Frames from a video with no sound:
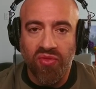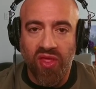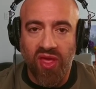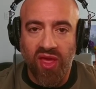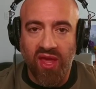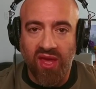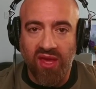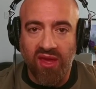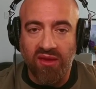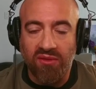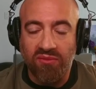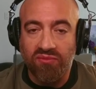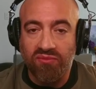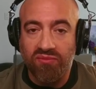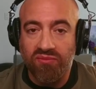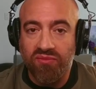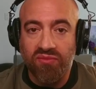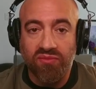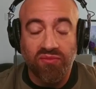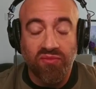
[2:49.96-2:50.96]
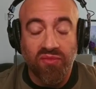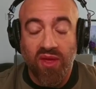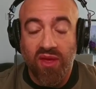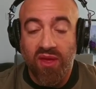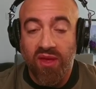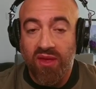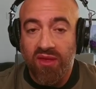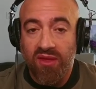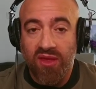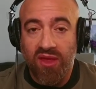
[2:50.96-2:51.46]
They
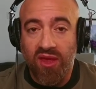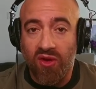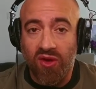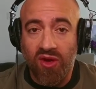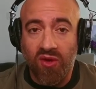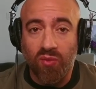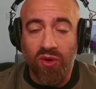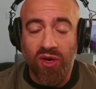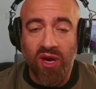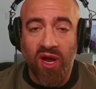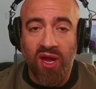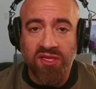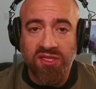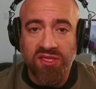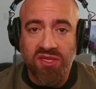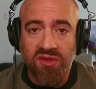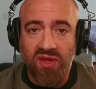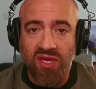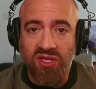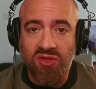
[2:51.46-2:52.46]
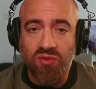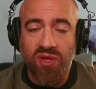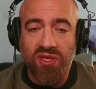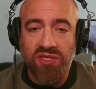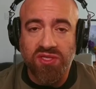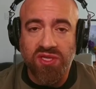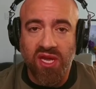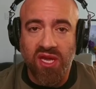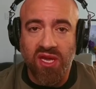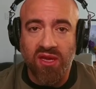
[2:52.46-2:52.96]
were constantly
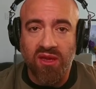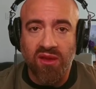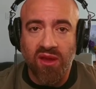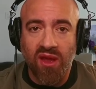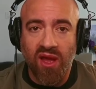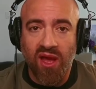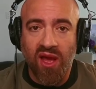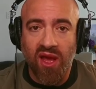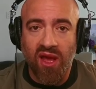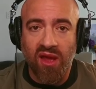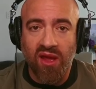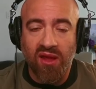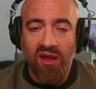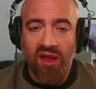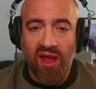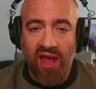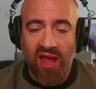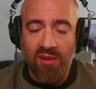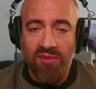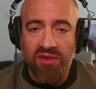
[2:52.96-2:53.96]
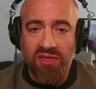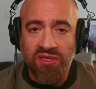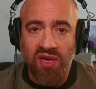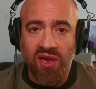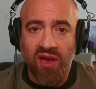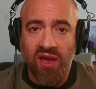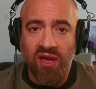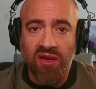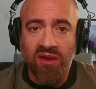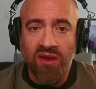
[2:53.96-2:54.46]
twisting
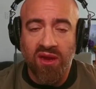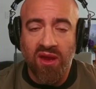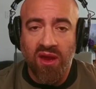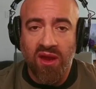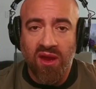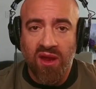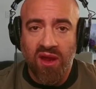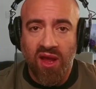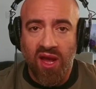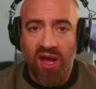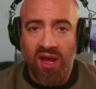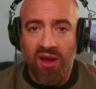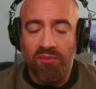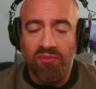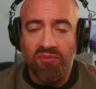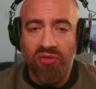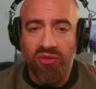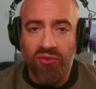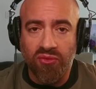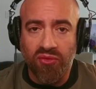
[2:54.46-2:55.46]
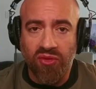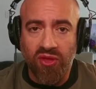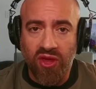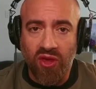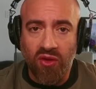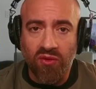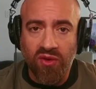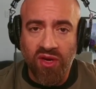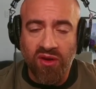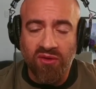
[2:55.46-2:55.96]
Amazon through the
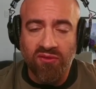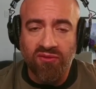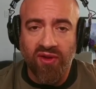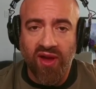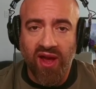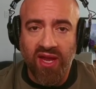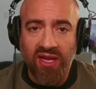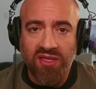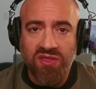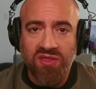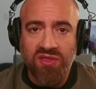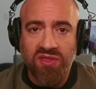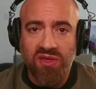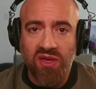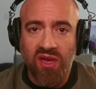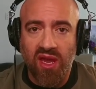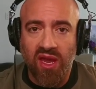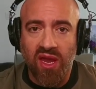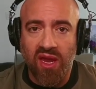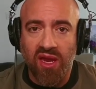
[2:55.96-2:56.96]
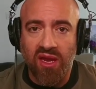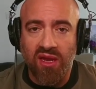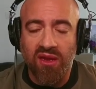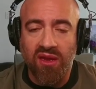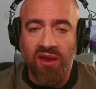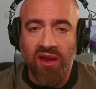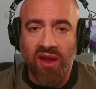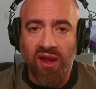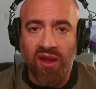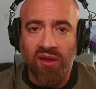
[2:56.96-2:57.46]
union fights
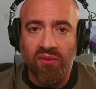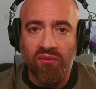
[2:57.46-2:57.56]
and